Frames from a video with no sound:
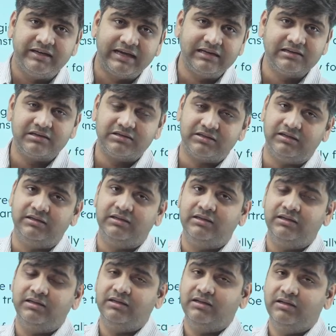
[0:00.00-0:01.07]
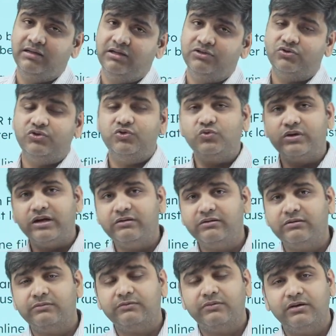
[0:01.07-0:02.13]
Calcutta. So you
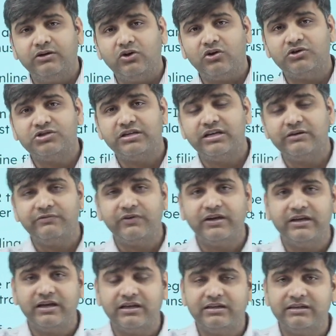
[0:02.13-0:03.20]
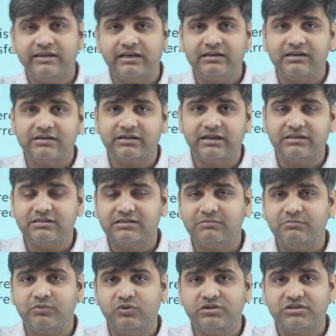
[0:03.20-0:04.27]
can lodge an FIR in Calcutta in
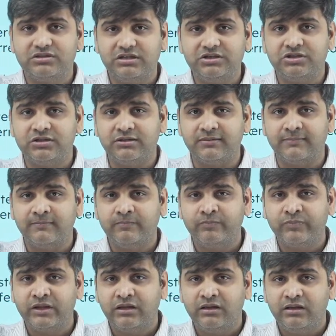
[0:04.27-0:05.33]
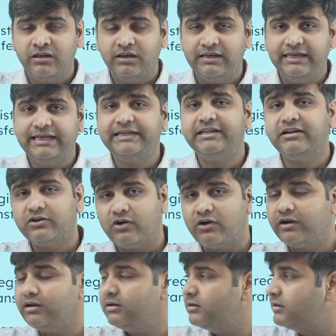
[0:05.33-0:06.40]
some police station. Later
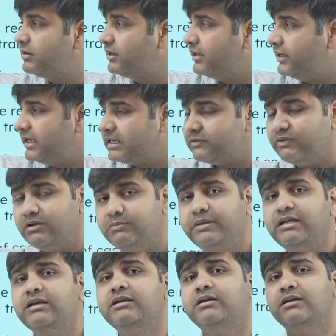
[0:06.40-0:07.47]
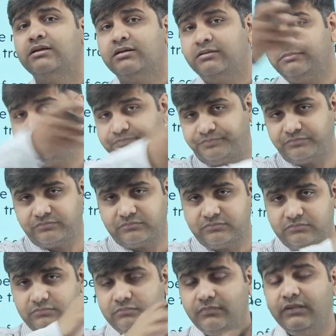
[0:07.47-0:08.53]
on, it will be
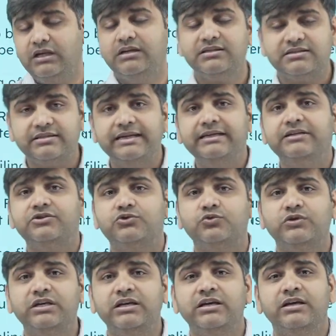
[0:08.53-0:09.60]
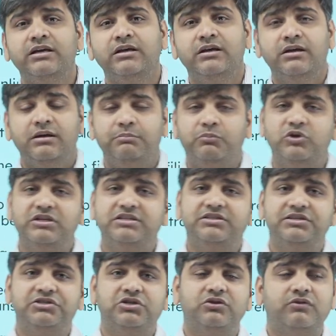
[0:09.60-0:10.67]
sent to the police
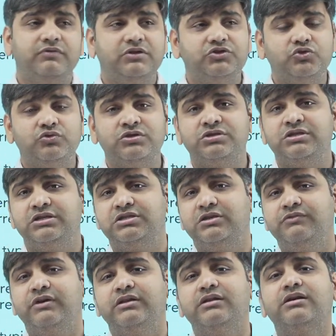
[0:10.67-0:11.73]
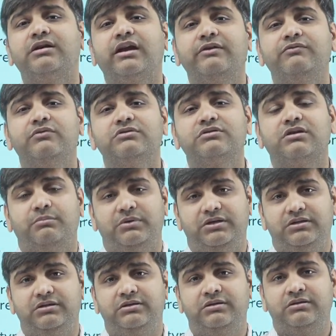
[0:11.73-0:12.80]
station of the jurisdiction where the crime was committed.